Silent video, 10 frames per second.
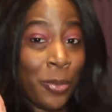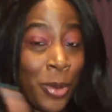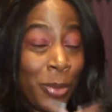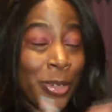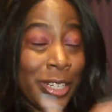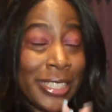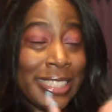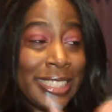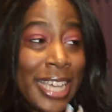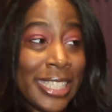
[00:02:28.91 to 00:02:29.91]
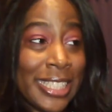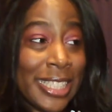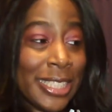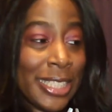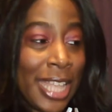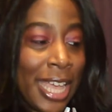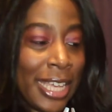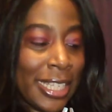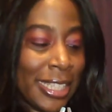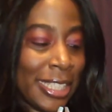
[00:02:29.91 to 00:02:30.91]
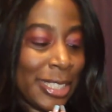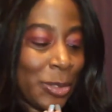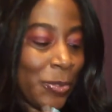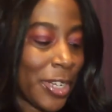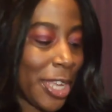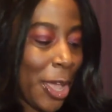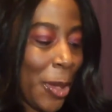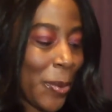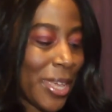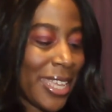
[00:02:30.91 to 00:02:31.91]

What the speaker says: what we're going to discuss in this little video,